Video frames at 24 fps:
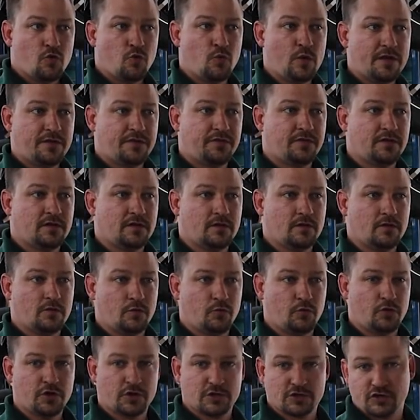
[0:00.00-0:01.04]
with
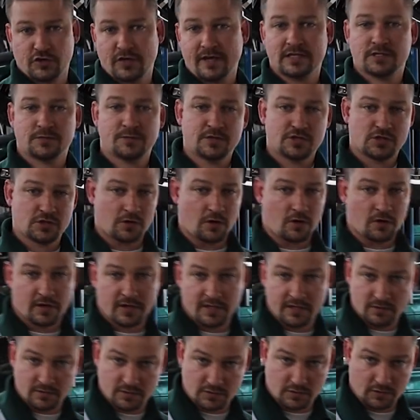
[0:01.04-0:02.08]
their transmission
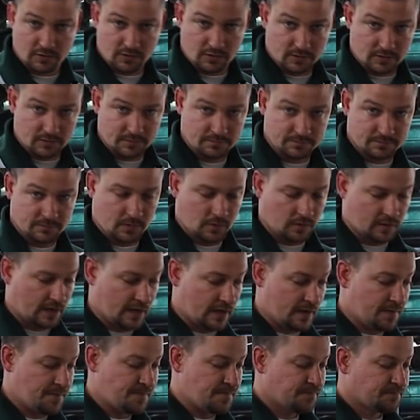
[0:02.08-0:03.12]
already installed,
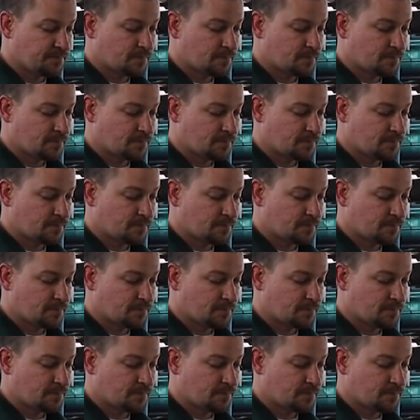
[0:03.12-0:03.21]
okay?